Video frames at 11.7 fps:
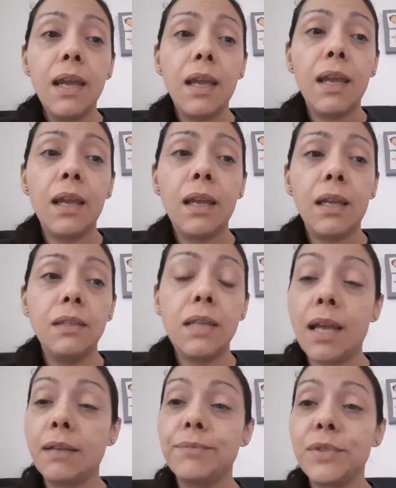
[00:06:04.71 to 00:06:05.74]
And
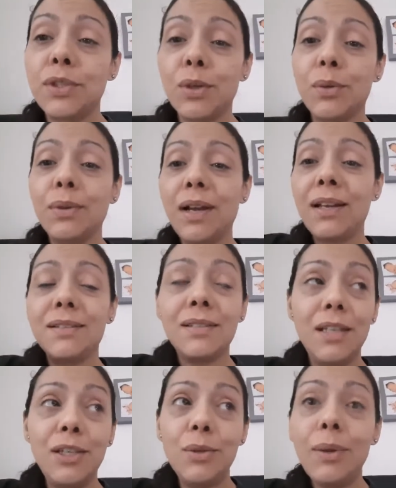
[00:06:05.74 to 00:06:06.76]
yeah, so I'll see
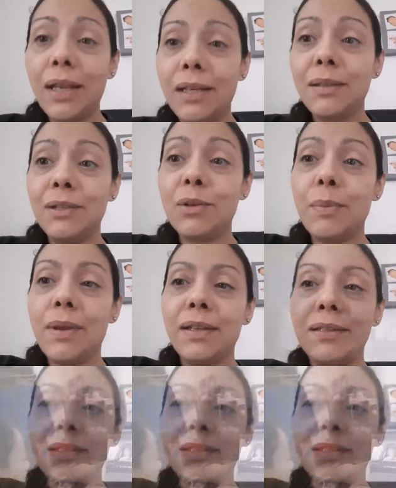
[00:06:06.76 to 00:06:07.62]
you in a little bit.